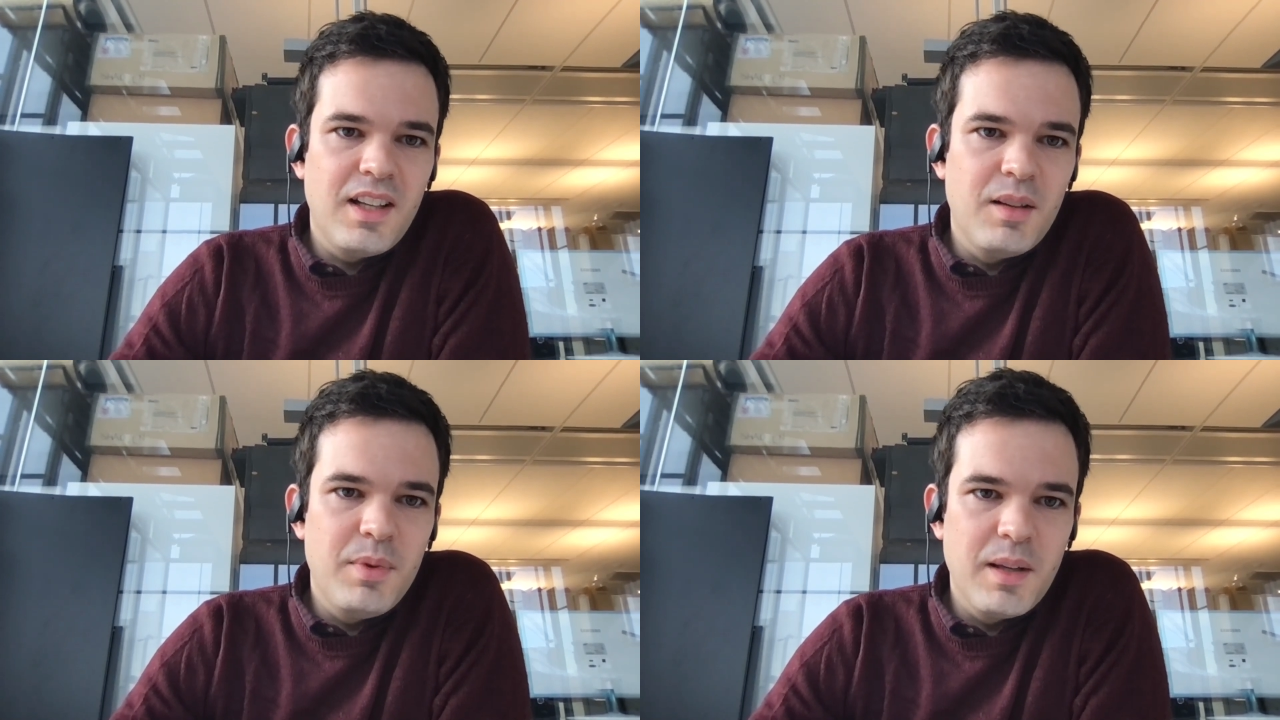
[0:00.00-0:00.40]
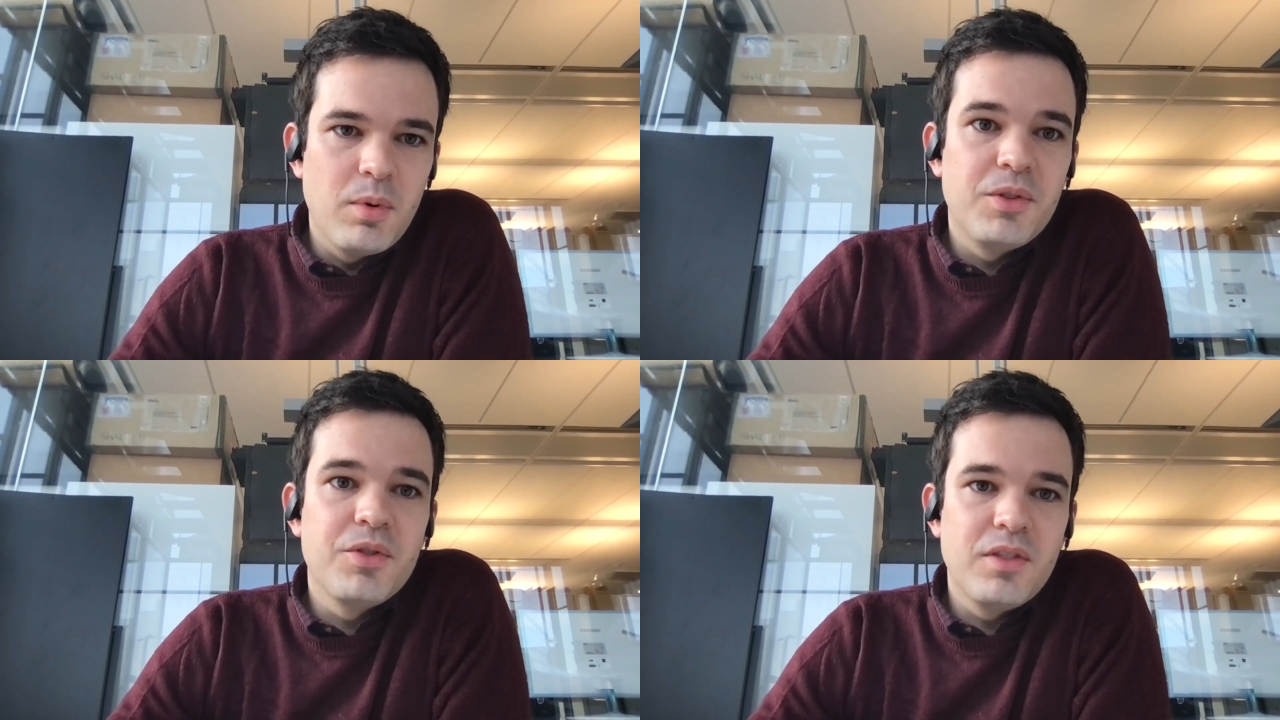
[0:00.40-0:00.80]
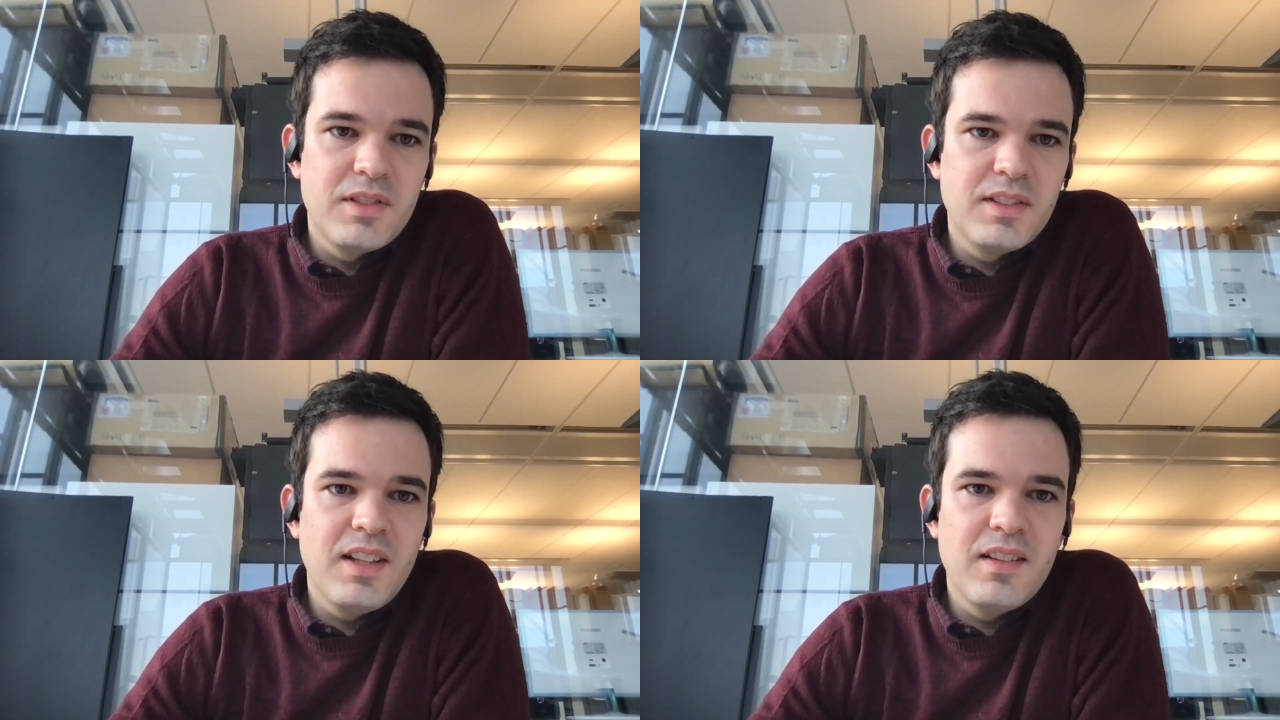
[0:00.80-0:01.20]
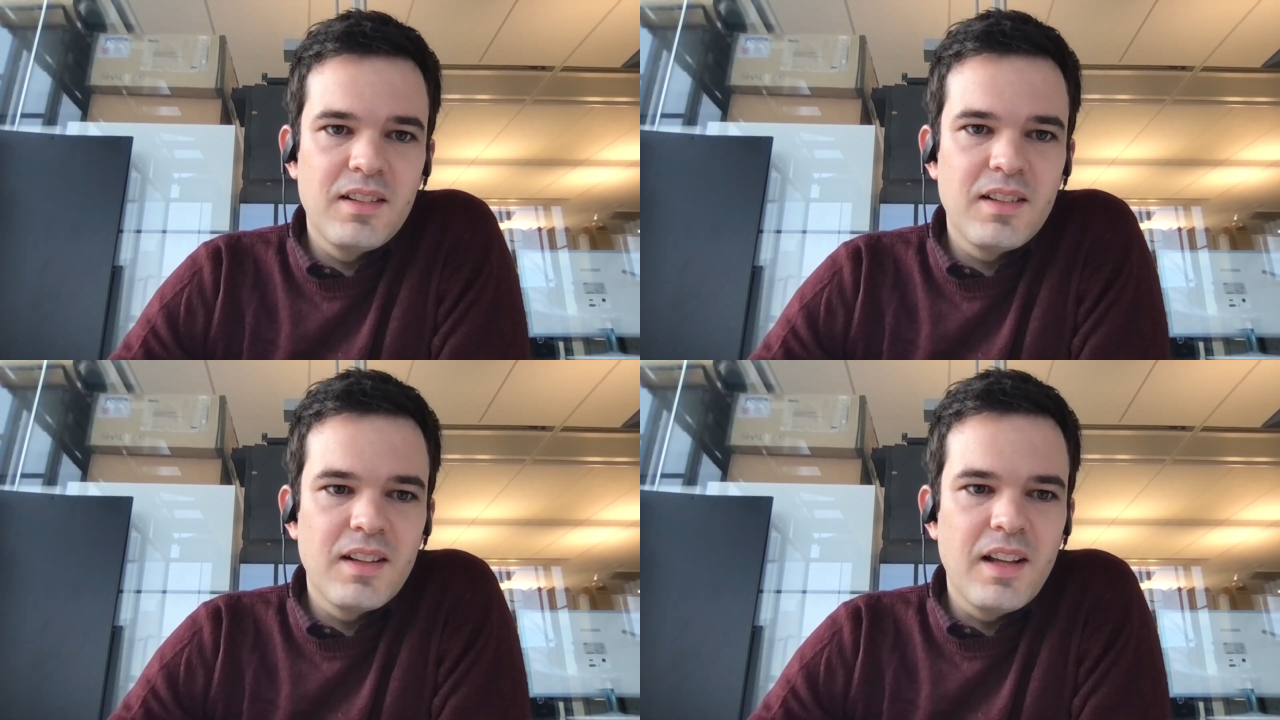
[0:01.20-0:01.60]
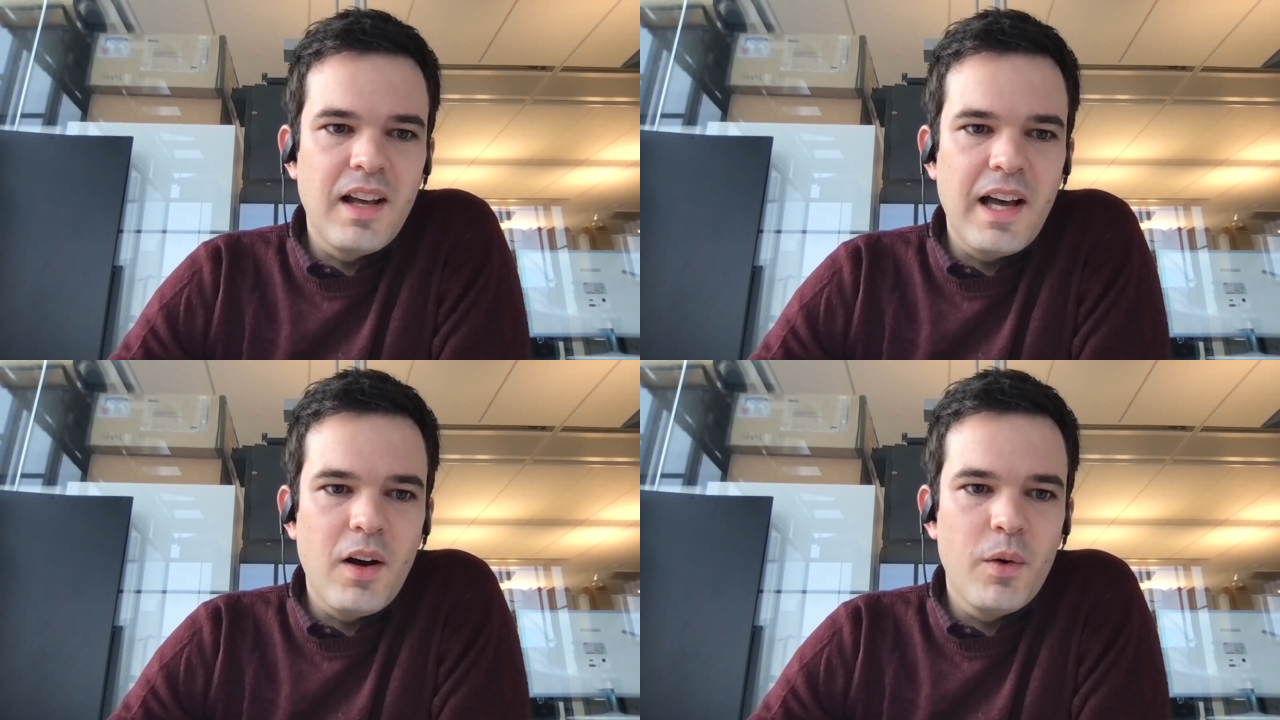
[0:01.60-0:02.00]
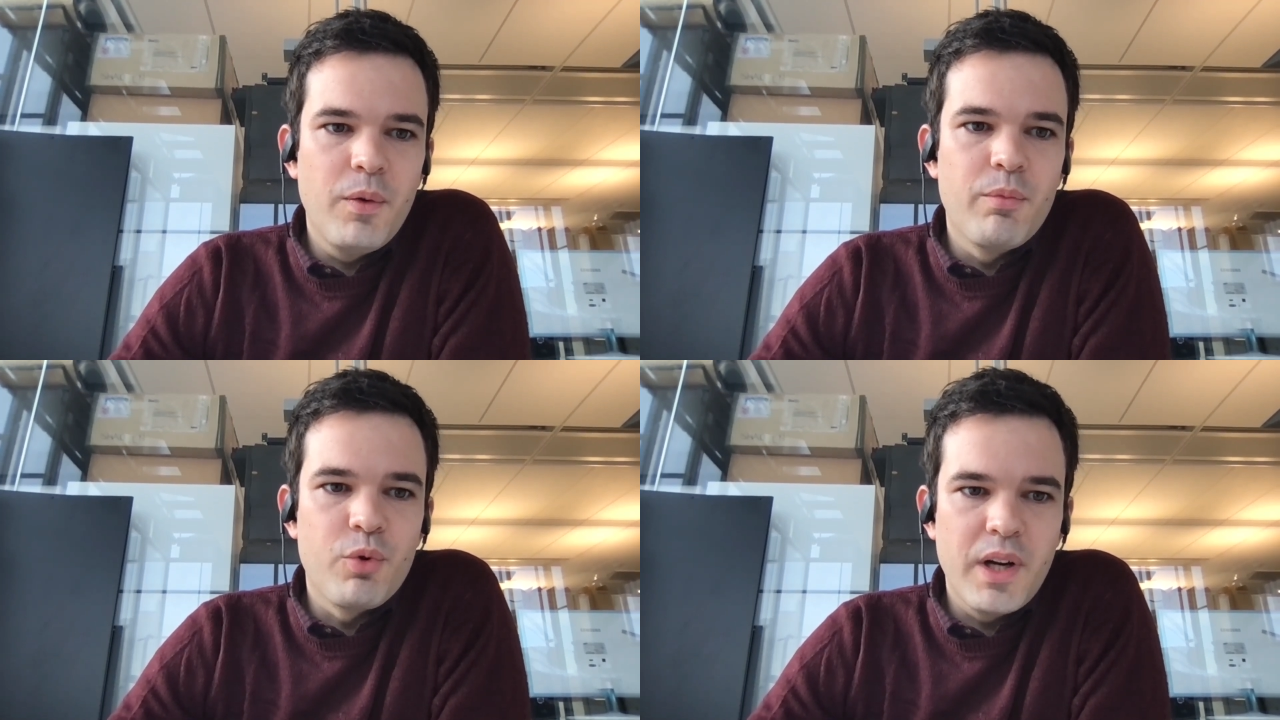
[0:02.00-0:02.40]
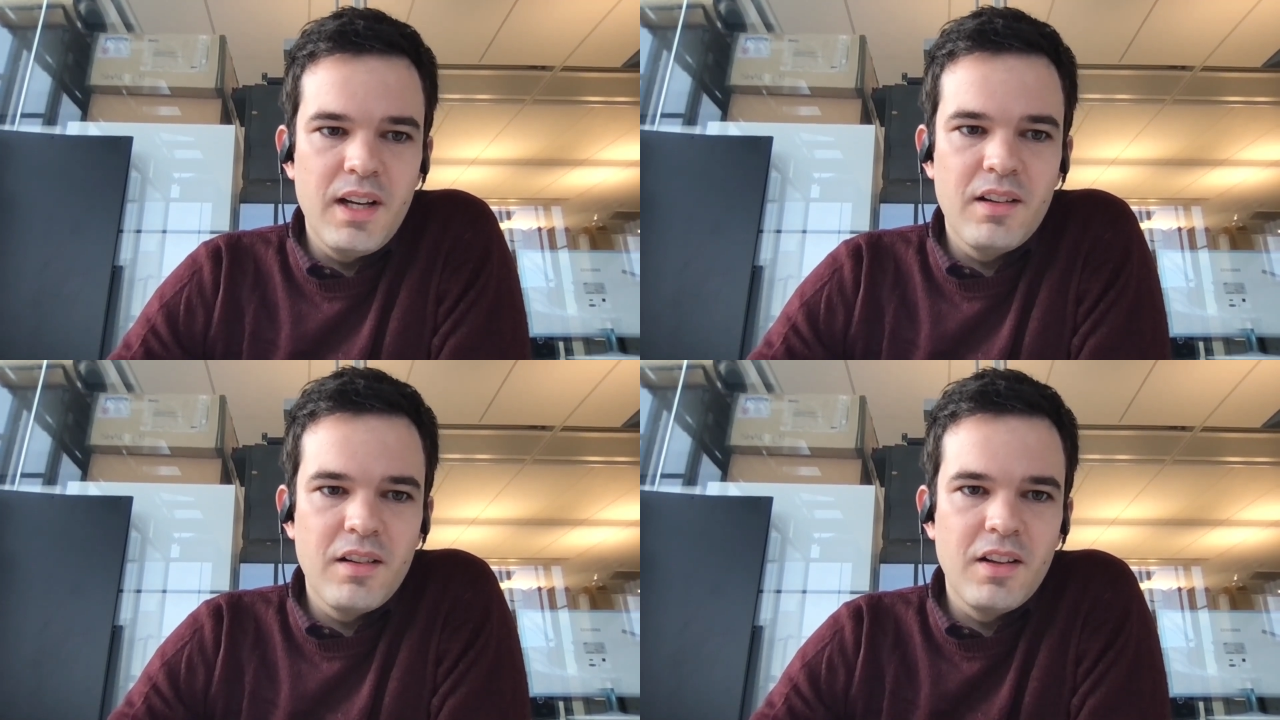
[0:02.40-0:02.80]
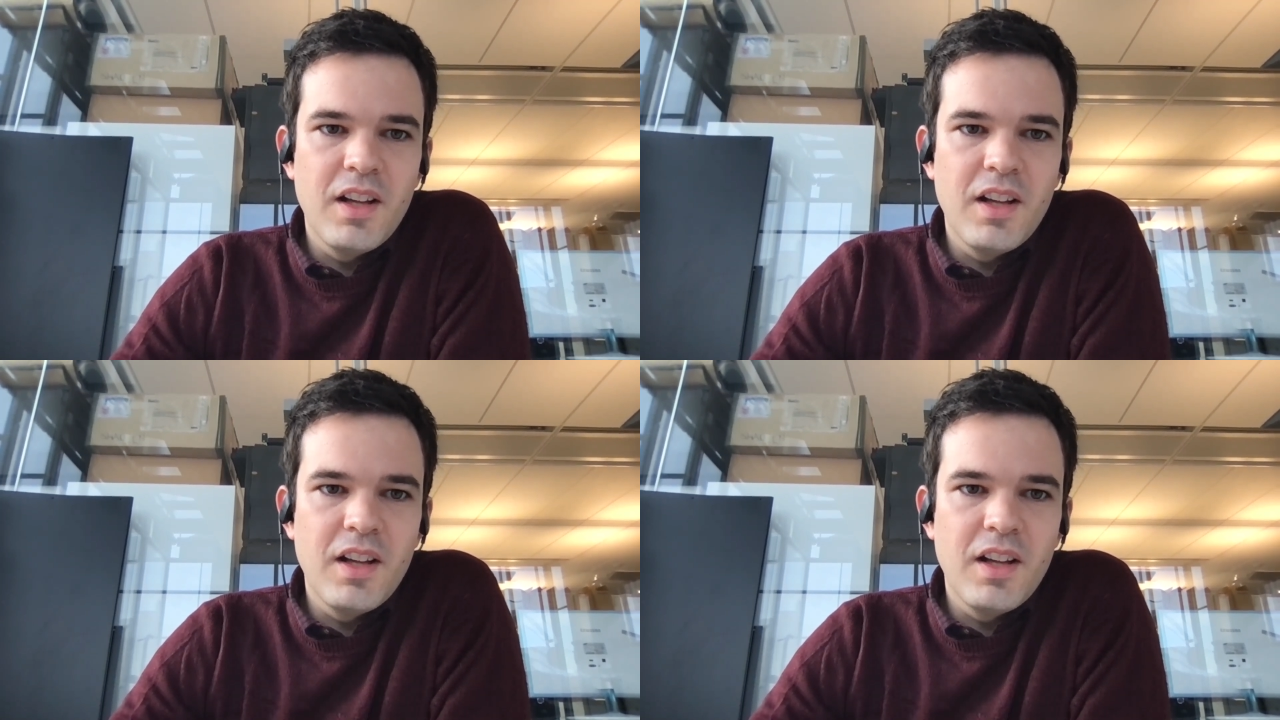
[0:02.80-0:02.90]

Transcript: and be able to understand how the brain